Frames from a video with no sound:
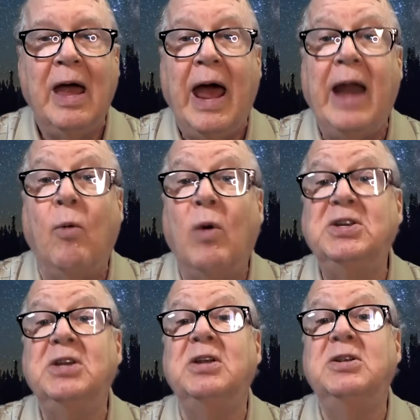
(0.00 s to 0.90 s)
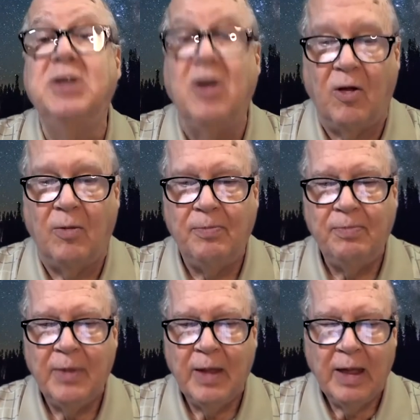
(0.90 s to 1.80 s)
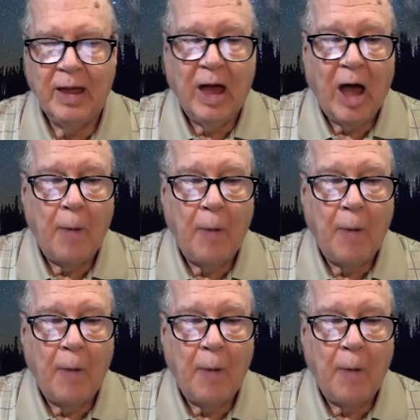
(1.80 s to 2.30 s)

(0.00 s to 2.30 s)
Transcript: And it wasn't until a